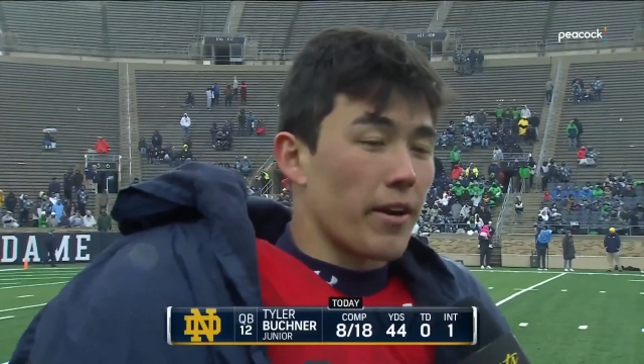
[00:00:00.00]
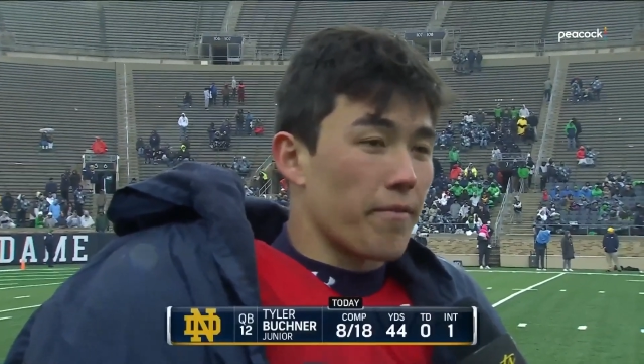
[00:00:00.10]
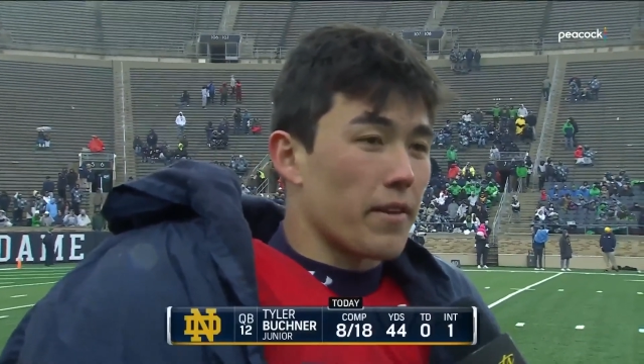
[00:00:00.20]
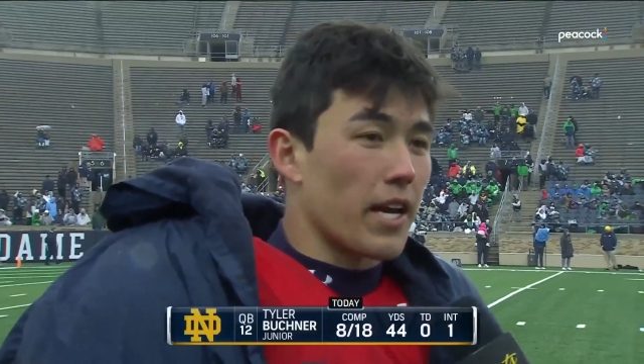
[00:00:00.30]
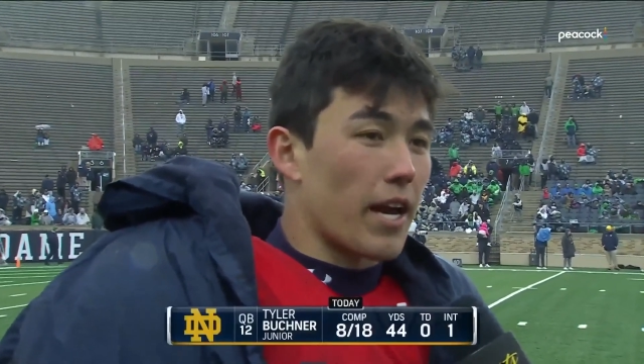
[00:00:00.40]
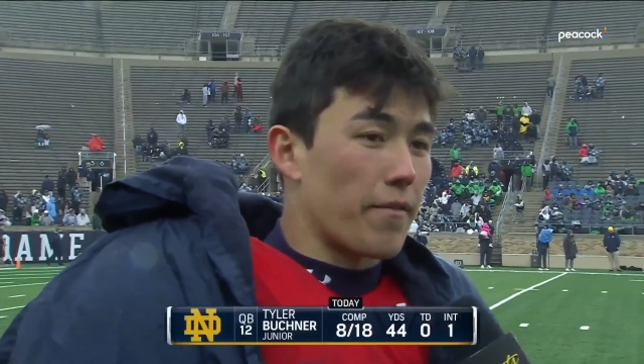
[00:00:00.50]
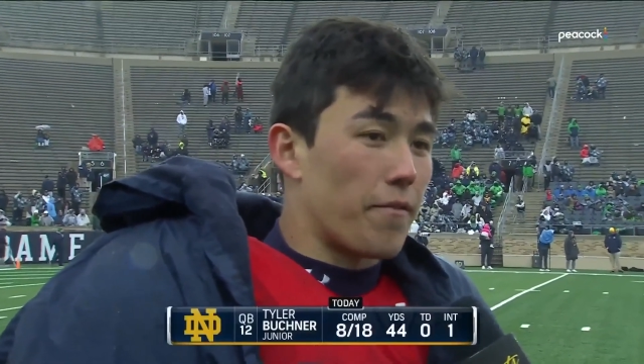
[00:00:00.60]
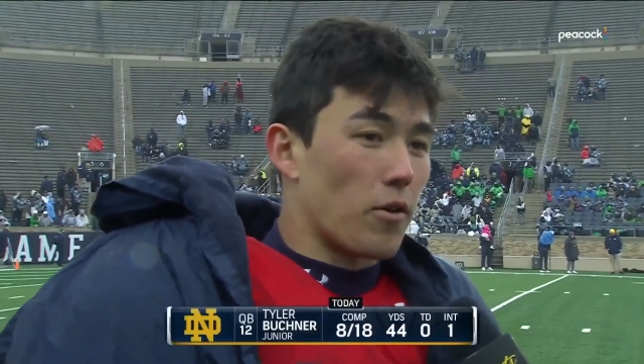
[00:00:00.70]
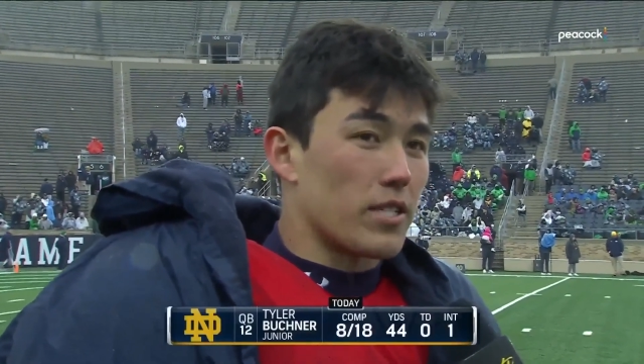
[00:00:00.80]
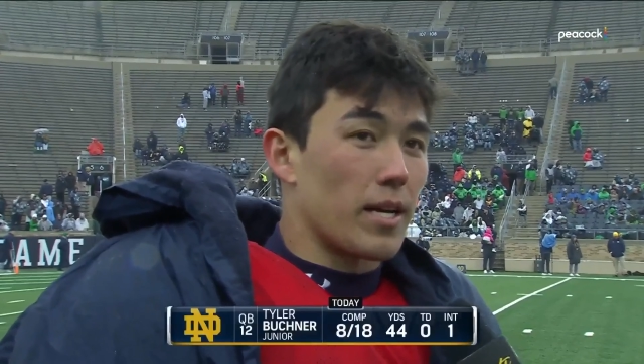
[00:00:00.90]
You get, you get
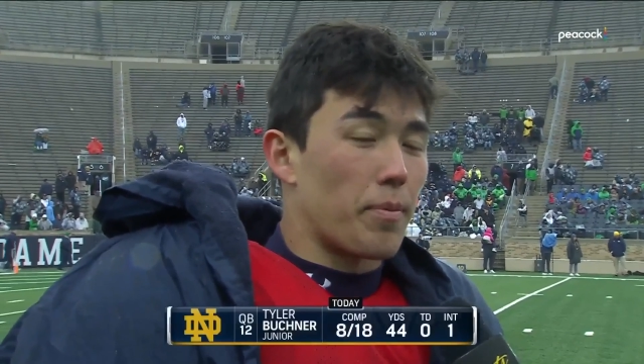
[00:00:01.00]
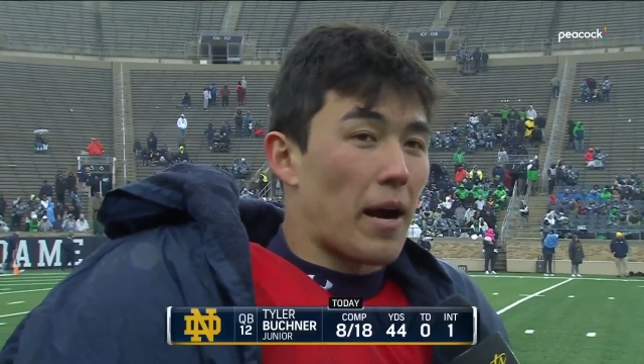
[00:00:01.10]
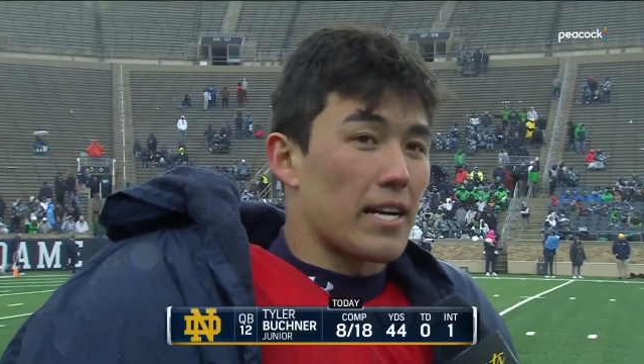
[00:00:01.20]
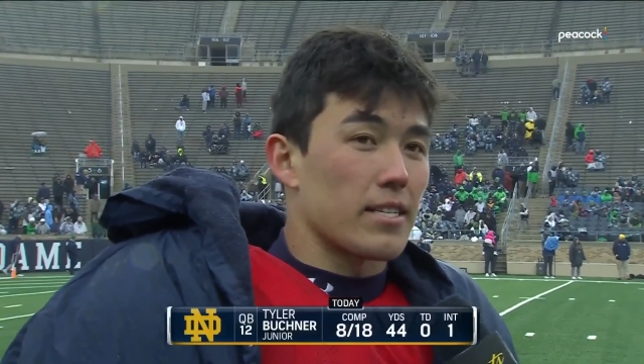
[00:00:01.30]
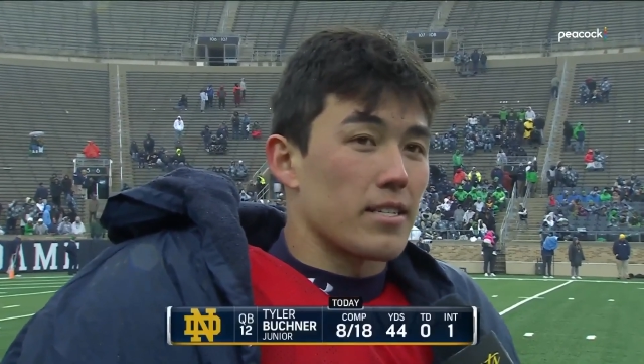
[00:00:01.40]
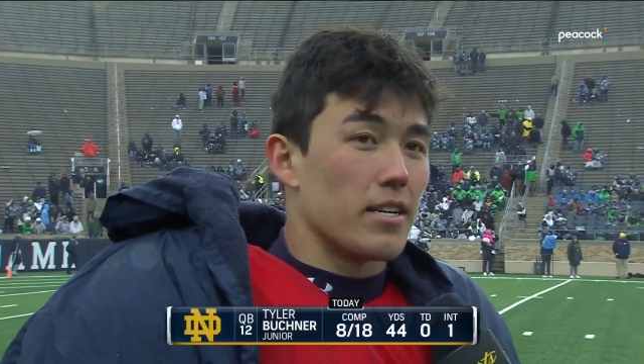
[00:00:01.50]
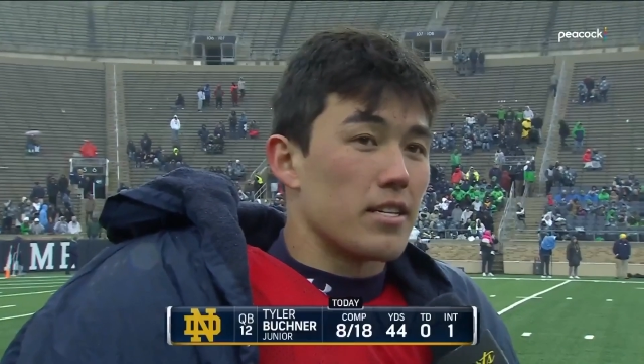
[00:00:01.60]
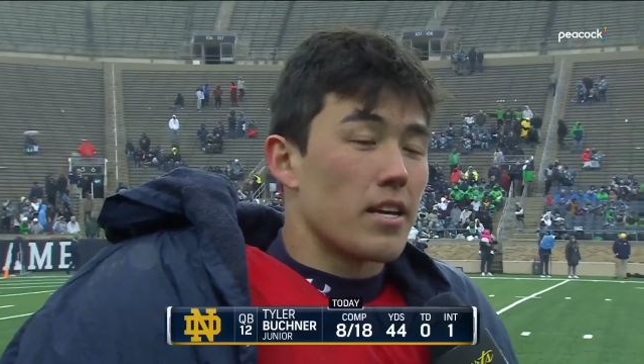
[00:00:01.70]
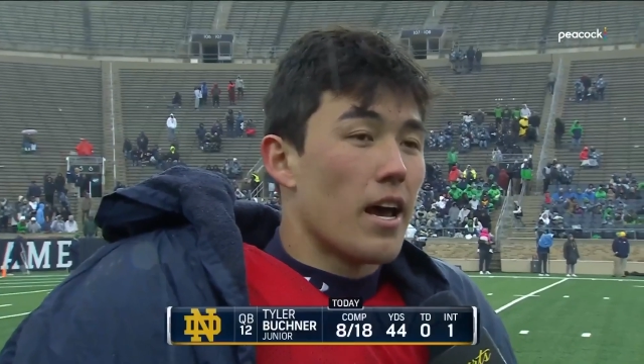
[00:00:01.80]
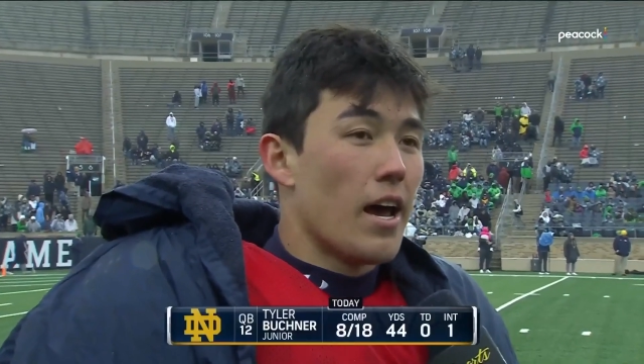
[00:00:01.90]
fourteen
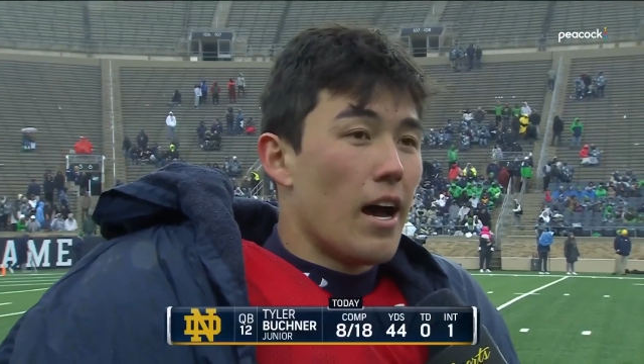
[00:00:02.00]
practices,